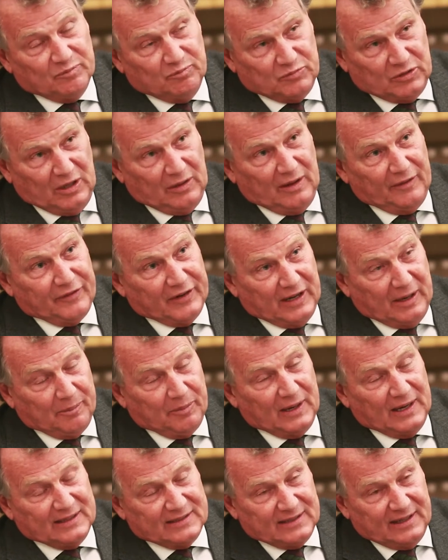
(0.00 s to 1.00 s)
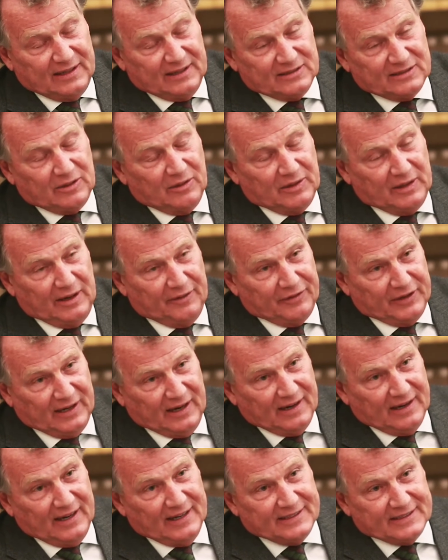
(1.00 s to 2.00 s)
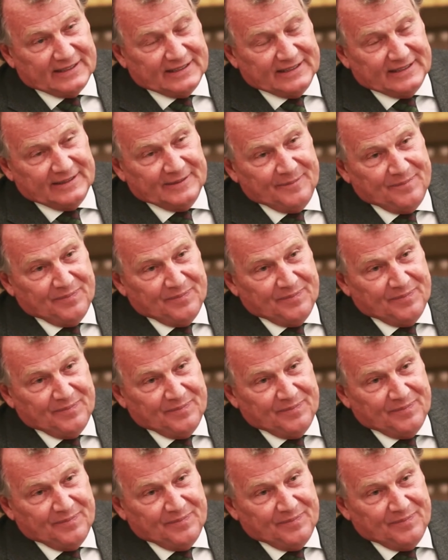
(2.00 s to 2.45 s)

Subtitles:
South Africa plus other Southern African countries.